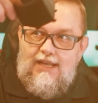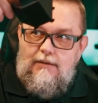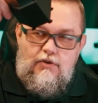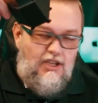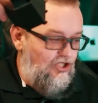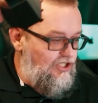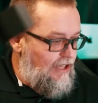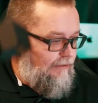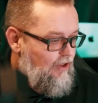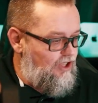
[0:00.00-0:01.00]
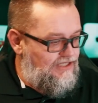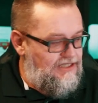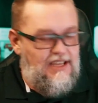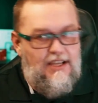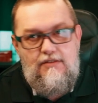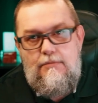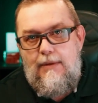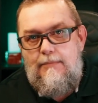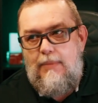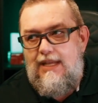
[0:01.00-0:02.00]
calibration, and parts that I have
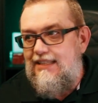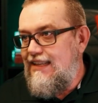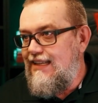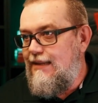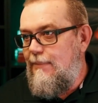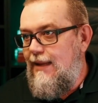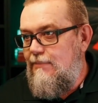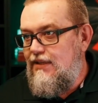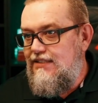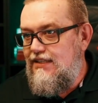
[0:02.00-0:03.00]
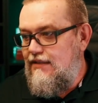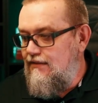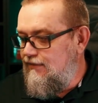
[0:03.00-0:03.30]
been placing in my printer,